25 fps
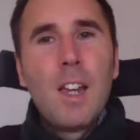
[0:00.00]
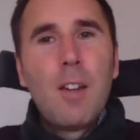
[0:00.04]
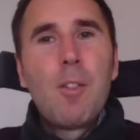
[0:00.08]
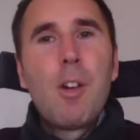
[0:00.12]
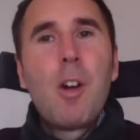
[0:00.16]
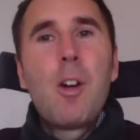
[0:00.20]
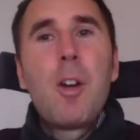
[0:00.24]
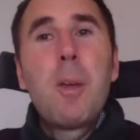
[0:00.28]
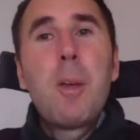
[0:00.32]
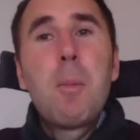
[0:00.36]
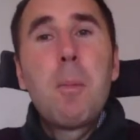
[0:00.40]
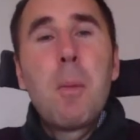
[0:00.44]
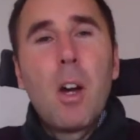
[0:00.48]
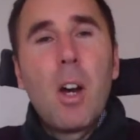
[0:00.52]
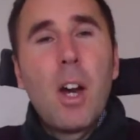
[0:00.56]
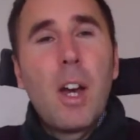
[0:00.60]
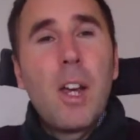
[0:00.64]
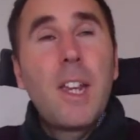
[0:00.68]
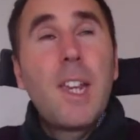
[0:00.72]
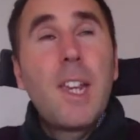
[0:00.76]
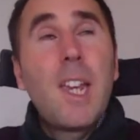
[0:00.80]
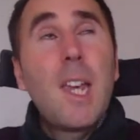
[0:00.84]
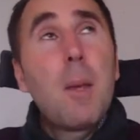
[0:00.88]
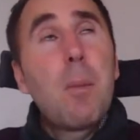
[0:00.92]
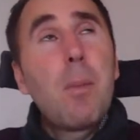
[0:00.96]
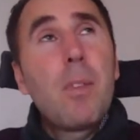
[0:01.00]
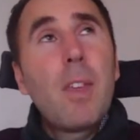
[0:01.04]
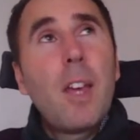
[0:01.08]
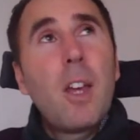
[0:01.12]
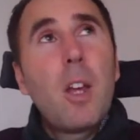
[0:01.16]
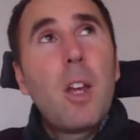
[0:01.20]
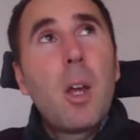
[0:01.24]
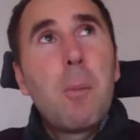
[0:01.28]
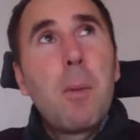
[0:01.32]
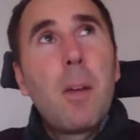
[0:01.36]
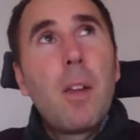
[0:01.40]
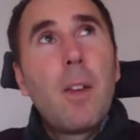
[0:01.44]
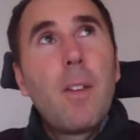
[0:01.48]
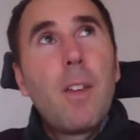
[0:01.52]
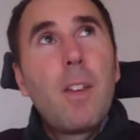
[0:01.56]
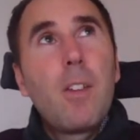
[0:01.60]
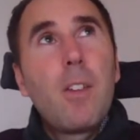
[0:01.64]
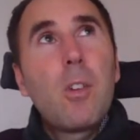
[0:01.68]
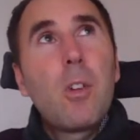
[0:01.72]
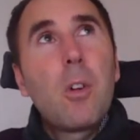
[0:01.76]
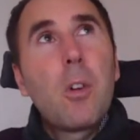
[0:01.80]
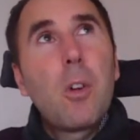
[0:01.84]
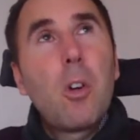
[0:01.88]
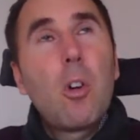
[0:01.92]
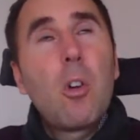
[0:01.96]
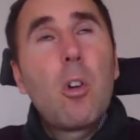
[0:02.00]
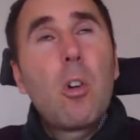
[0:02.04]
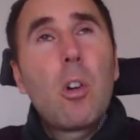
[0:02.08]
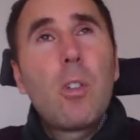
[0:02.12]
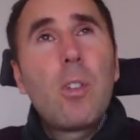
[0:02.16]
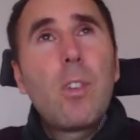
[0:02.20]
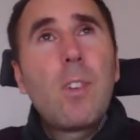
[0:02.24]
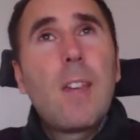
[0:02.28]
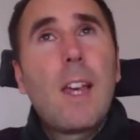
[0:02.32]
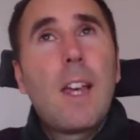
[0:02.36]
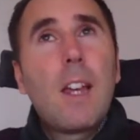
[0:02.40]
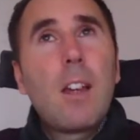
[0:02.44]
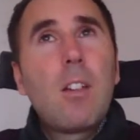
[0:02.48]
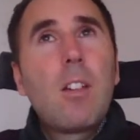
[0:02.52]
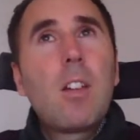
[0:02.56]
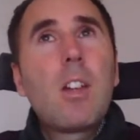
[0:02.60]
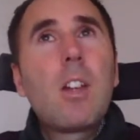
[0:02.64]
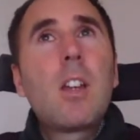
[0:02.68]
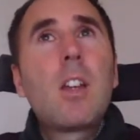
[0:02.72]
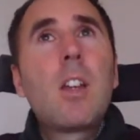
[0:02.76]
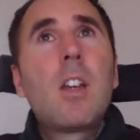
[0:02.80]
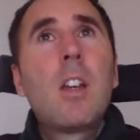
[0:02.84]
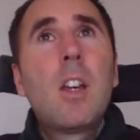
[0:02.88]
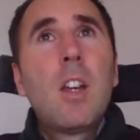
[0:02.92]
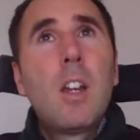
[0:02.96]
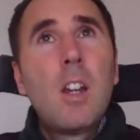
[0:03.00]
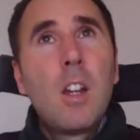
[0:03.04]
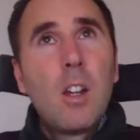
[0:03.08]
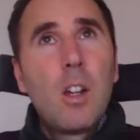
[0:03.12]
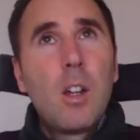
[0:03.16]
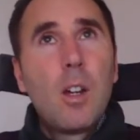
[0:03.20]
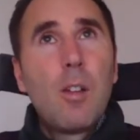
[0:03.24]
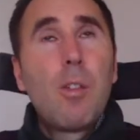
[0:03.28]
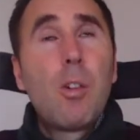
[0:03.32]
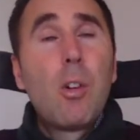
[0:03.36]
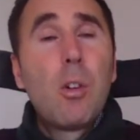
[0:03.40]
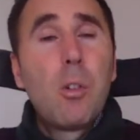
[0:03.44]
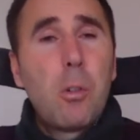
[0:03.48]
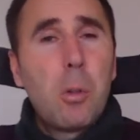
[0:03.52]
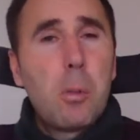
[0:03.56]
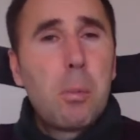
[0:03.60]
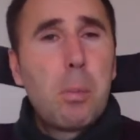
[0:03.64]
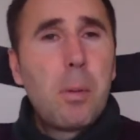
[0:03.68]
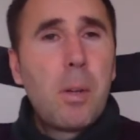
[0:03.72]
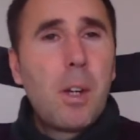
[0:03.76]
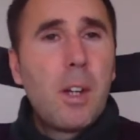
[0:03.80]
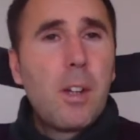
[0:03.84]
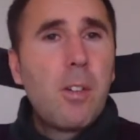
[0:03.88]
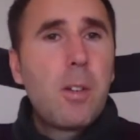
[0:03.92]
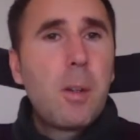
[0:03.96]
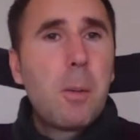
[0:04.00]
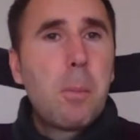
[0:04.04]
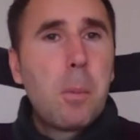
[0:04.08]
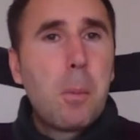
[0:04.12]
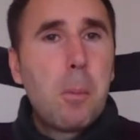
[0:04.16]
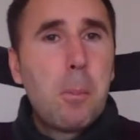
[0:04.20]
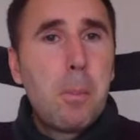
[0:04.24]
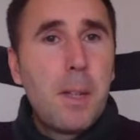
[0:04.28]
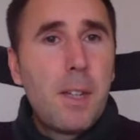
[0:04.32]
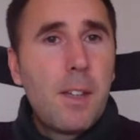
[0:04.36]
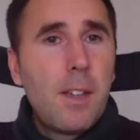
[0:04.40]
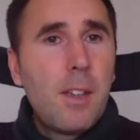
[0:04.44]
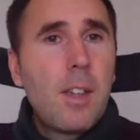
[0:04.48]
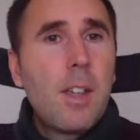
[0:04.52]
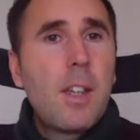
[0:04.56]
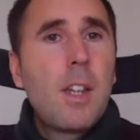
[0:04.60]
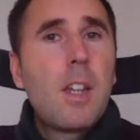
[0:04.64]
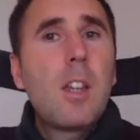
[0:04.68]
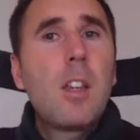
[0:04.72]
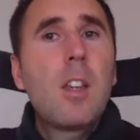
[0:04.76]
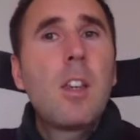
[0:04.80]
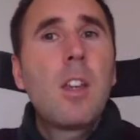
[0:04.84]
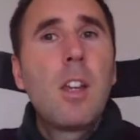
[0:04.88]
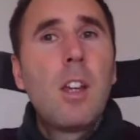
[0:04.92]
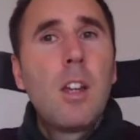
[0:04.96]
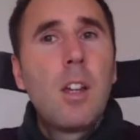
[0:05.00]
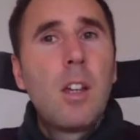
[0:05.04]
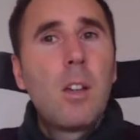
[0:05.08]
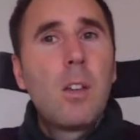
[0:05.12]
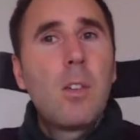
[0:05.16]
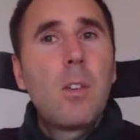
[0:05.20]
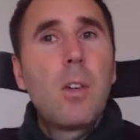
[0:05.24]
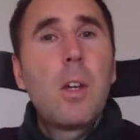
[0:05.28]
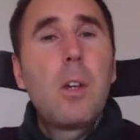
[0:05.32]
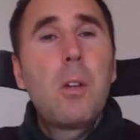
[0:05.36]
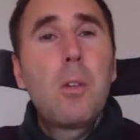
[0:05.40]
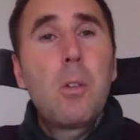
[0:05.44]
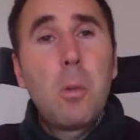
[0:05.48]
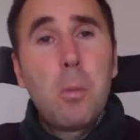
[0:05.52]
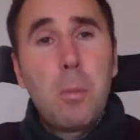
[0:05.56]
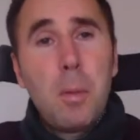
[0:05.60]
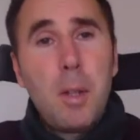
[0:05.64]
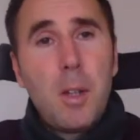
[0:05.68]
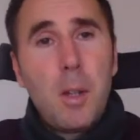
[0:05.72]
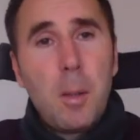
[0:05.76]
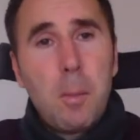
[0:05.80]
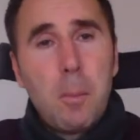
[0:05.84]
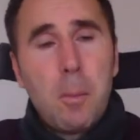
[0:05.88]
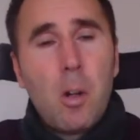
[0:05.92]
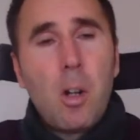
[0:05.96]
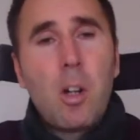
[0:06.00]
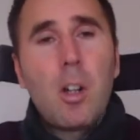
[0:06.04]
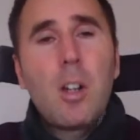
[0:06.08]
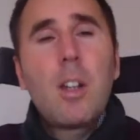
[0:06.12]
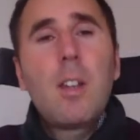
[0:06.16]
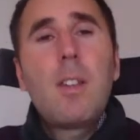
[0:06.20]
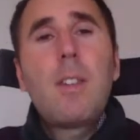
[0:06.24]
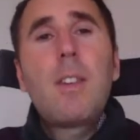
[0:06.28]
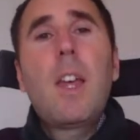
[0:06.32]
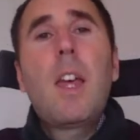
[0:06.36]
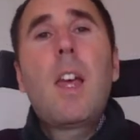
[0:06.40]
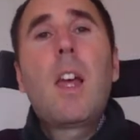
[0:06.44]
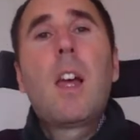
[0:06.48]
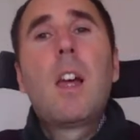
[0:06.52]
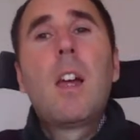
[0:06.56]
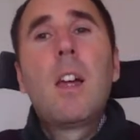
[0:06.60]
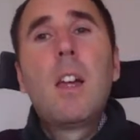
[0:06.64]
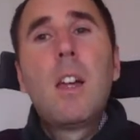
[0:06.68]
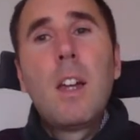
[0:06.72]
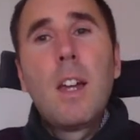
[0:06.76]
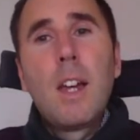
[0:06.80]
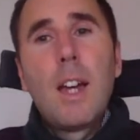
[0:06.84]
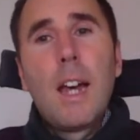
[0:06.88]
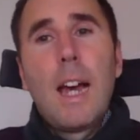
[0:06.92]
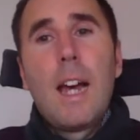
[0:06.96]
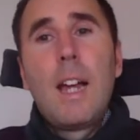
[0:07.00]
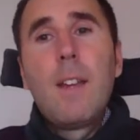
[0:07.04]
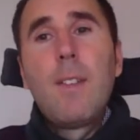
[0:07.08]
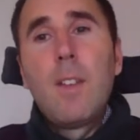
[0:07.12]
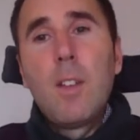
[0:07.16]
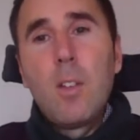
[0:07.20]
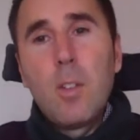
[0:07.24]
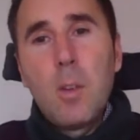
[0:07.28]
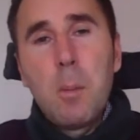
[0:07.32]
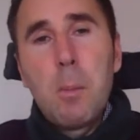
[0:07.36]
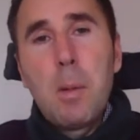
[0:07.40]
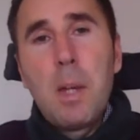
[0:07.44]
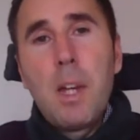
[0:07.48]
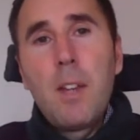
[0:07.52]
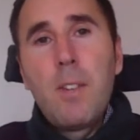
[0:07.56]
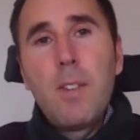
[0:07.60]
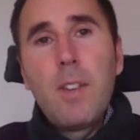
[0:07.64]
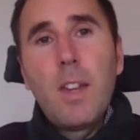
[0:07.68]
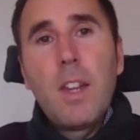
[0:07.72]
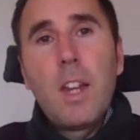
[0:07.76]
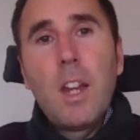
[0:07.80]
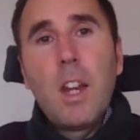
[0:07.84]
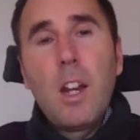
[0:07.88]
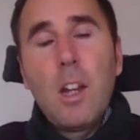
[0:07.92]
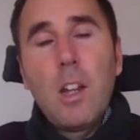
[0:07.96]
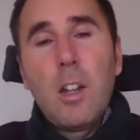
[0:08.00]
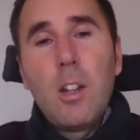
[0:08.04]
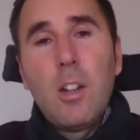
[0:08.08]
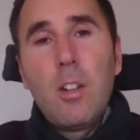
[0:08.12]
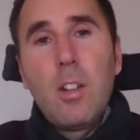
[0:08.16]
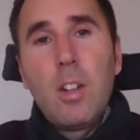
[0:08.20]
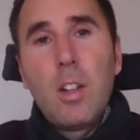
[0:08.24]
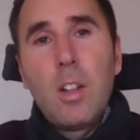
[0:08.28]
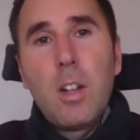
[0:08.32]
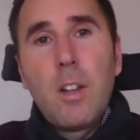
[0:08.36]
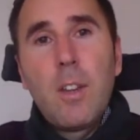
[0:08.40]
Very much, I keep saying I'm at this sort of cross-section of entrepreneurship and business, social media marketing, and disability and inclusion.